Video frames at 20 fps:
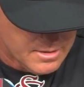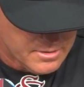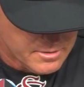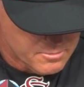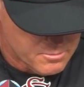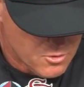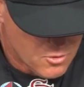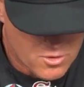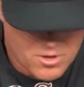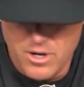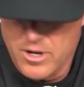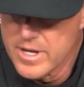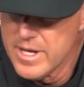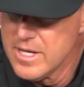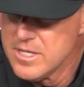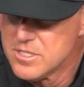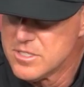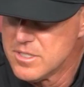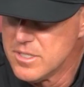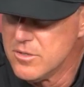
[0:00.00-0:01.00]
more on
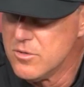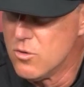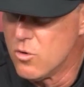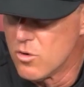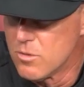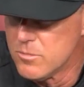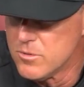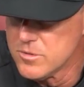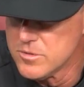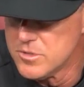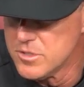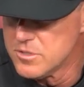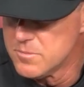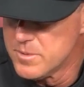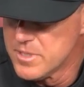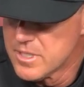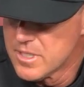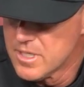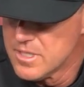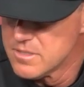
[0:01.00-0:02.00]
edge than normal
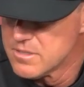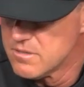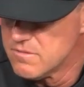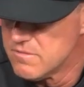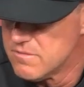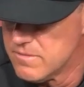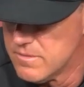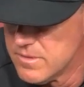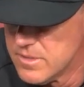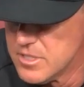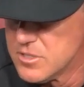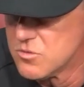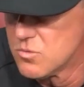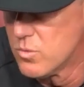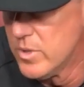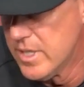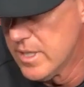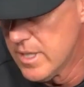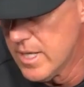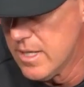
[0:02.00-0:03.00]
just because of
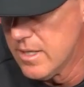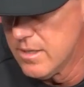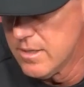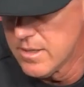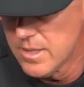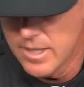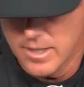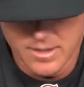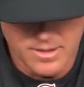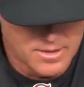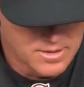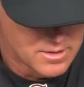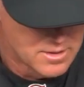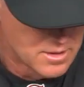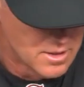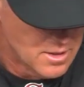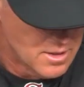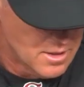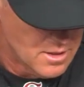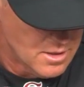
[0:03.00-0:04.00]
this weekend
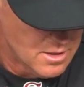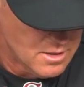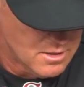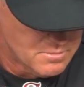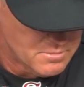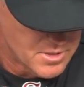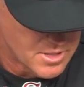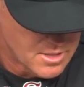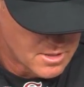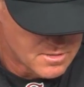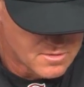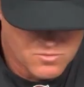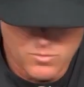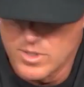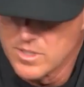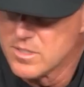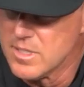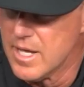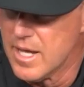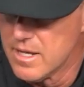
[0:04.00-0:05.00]
and because of
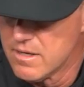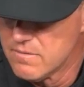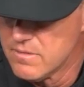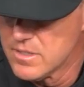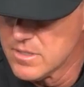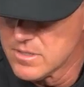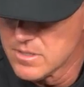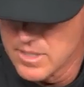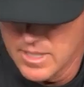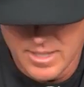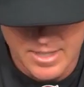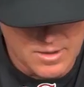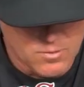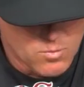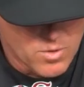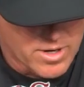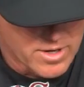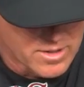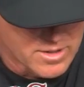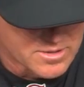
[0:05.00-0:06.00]
what's ahead of us, and I
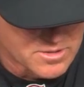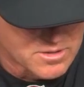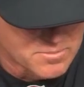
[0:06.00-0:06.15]
wanted